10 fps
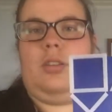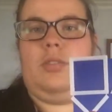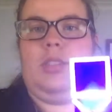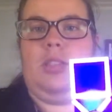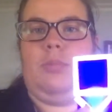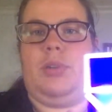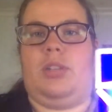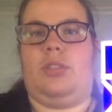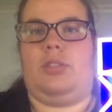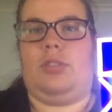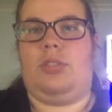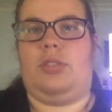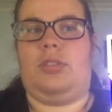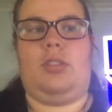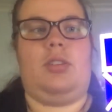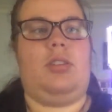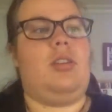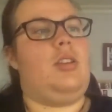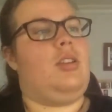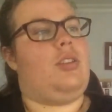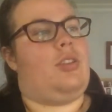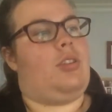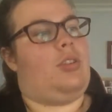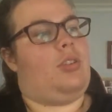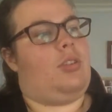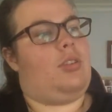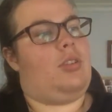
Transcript: obviously the buttons just, you know.